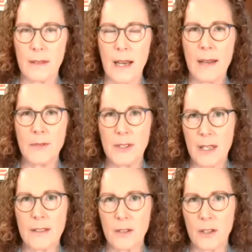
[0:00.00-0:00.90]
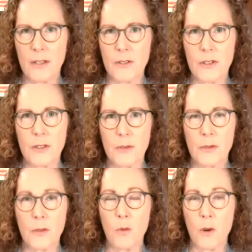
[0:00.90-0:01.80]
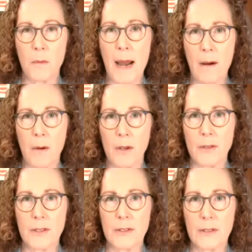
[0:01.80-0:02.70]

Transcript: I've signed on to the War Powers